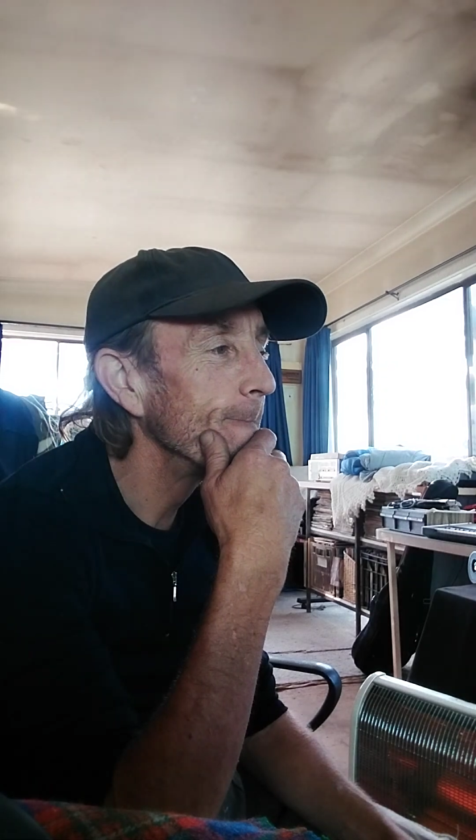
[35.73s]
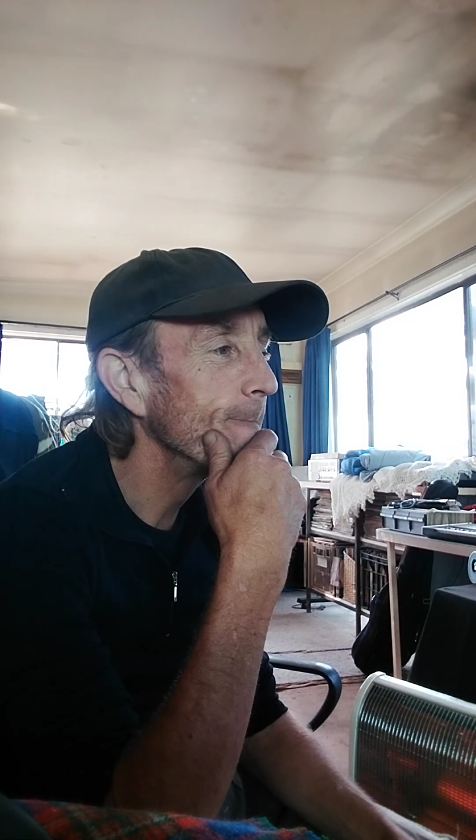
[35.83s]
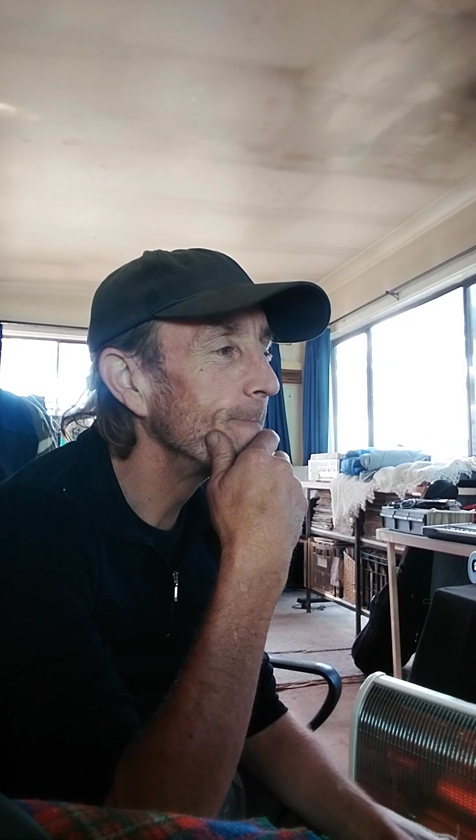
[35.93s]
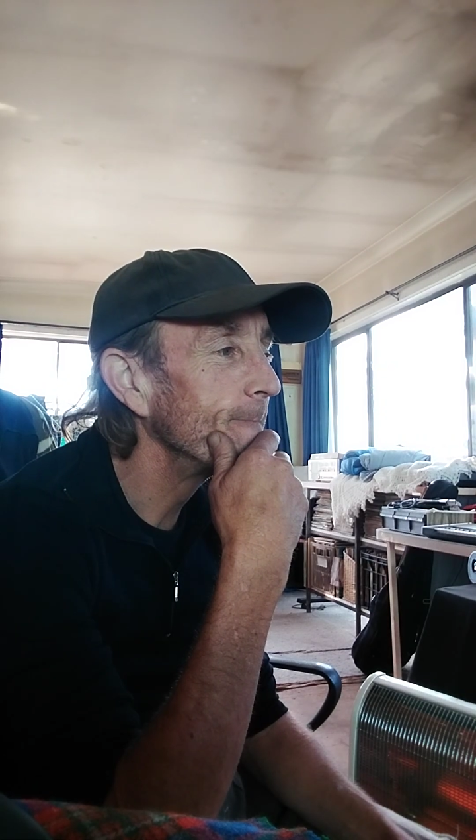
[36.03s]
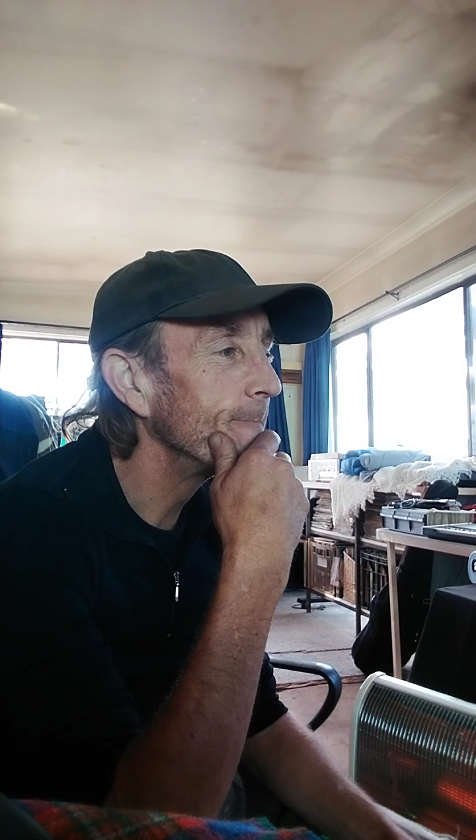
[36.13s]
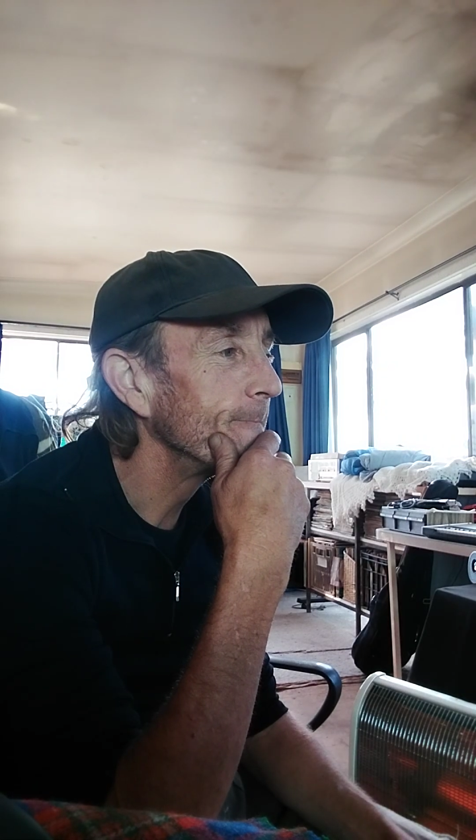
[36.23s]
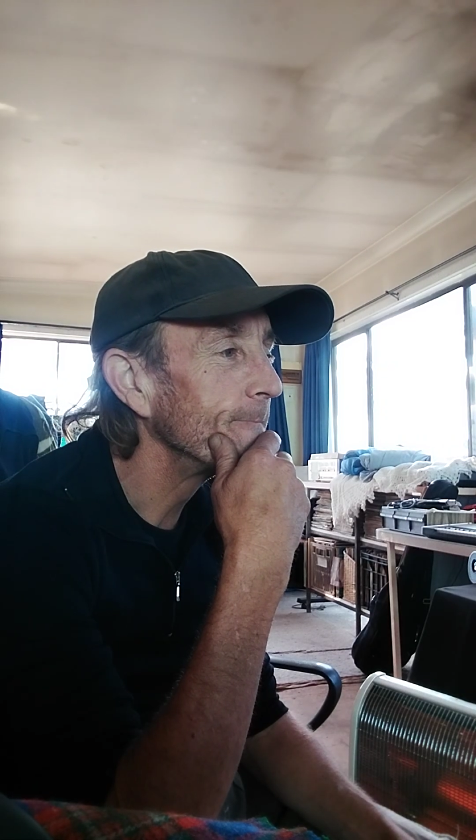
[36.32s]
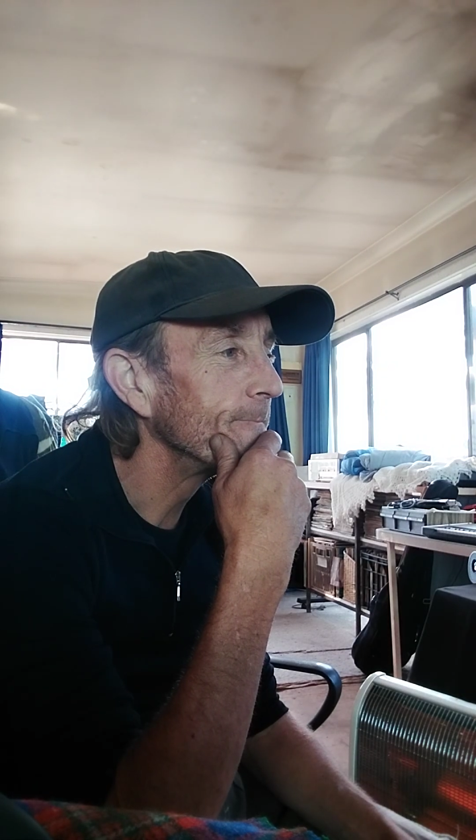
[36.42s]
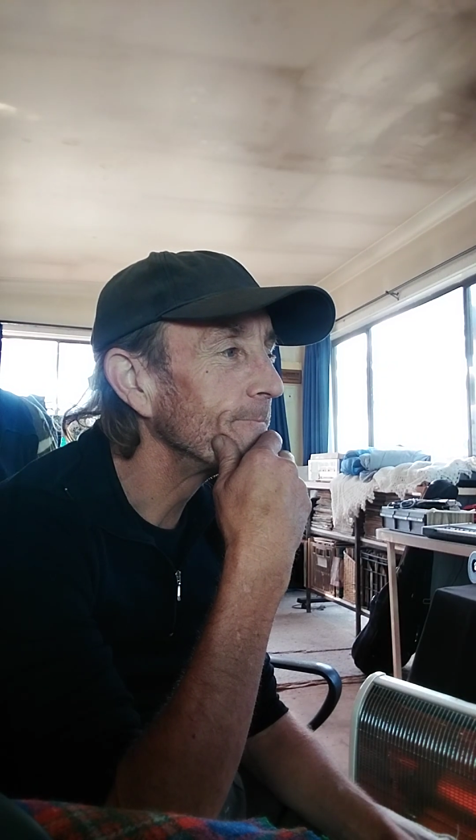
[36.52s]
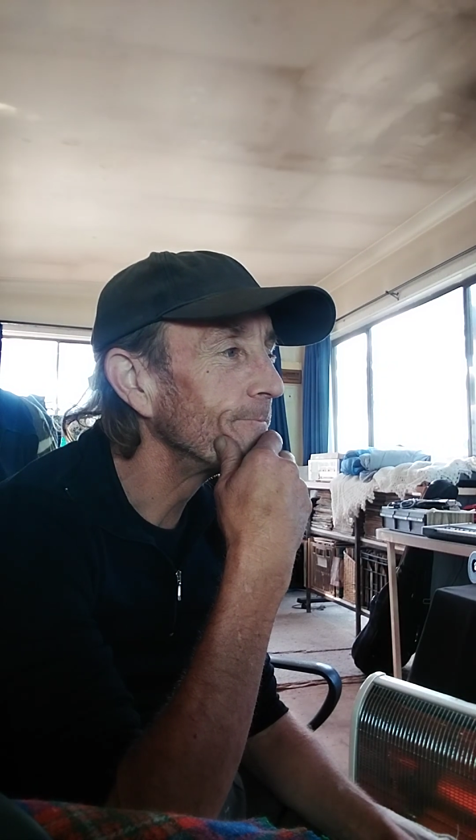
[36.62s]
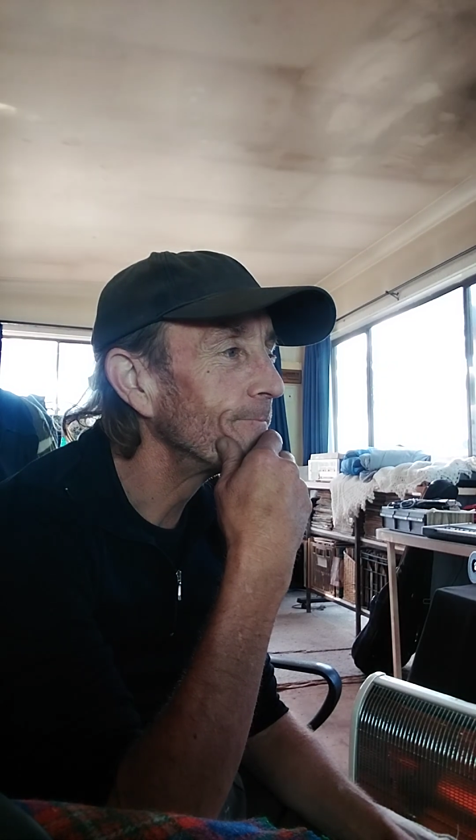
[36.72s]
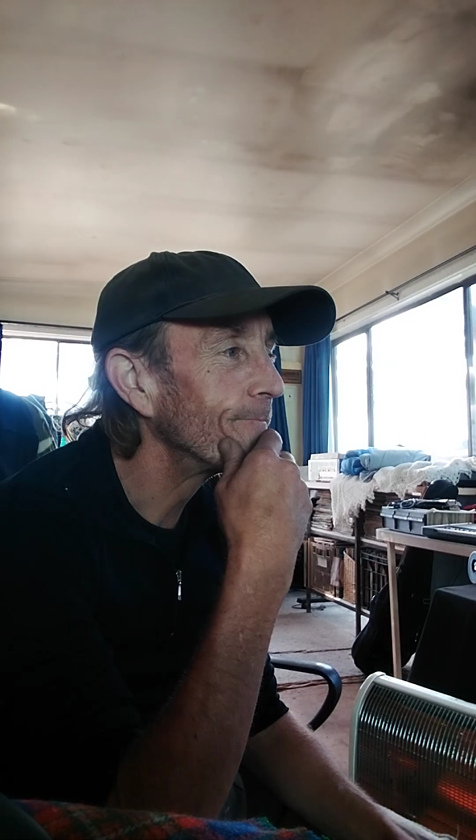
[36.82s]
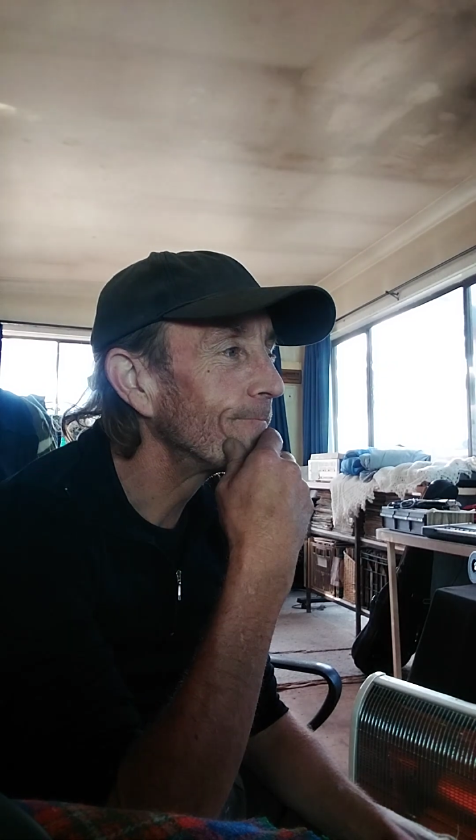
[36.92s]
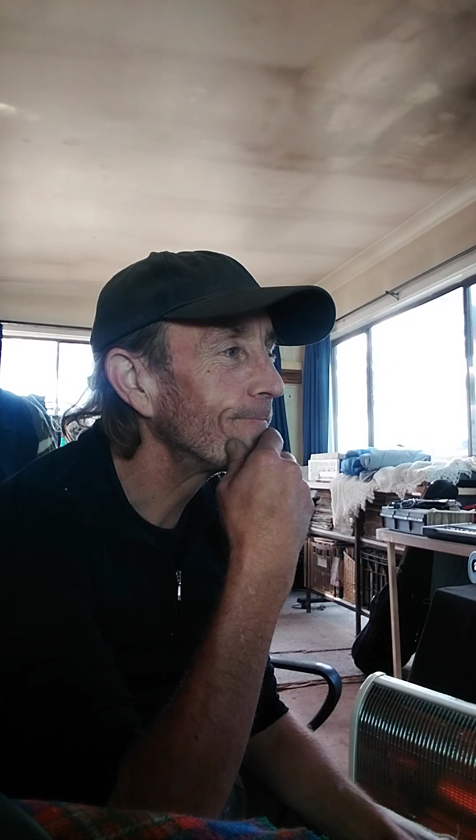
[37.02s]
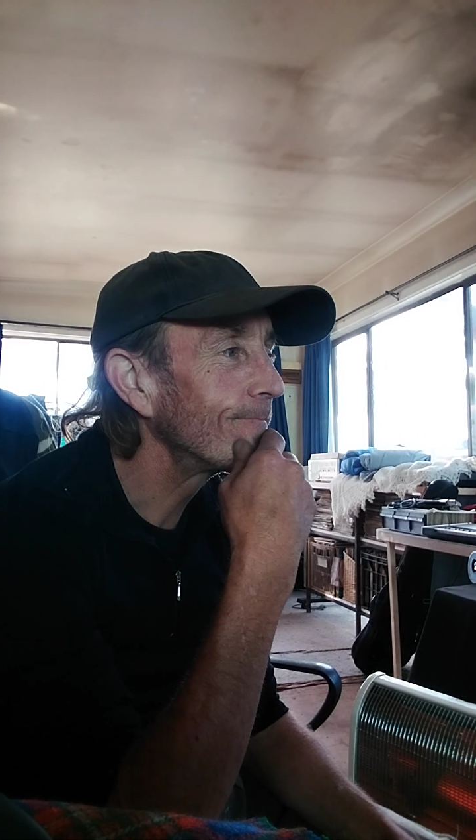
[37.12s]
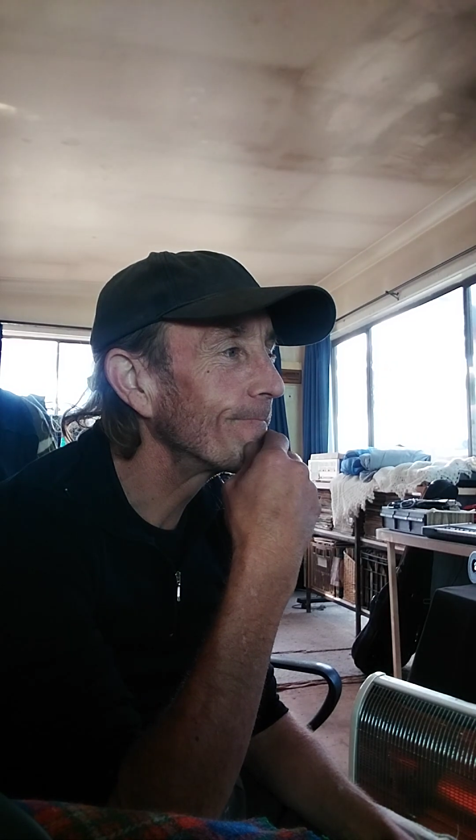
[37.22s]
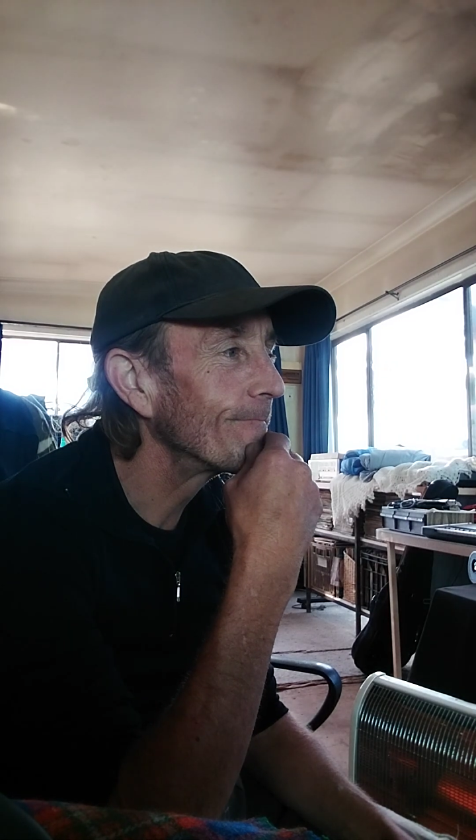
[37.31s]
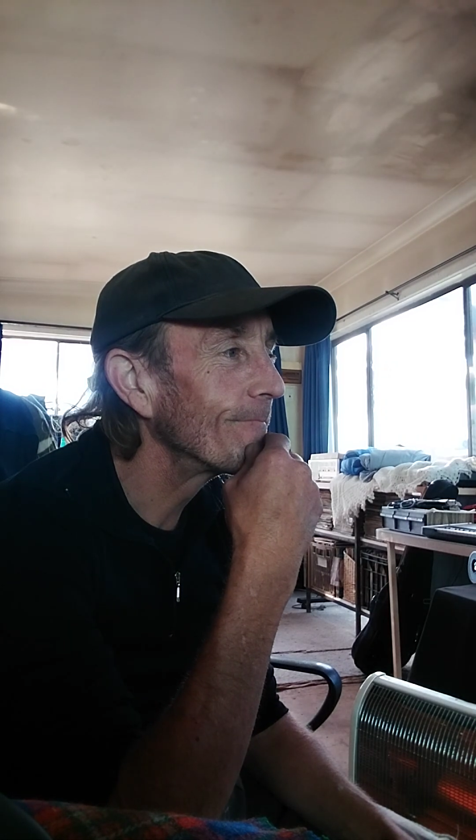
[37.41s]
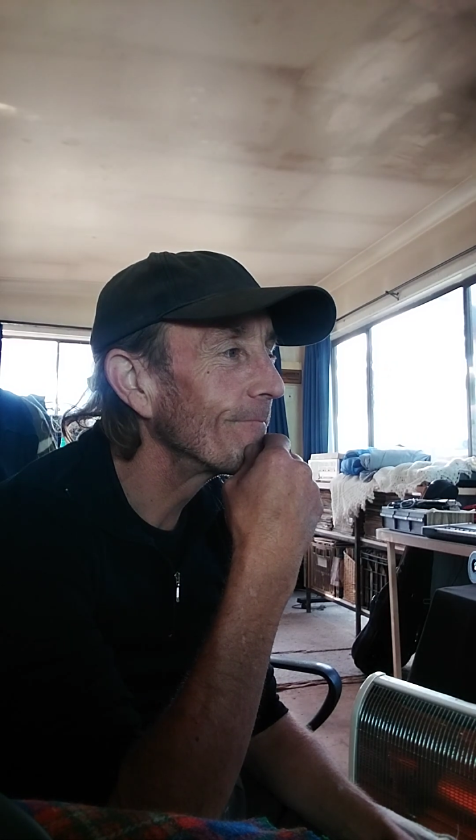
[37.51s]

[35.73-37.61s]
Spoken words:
trickster spirit attached to them.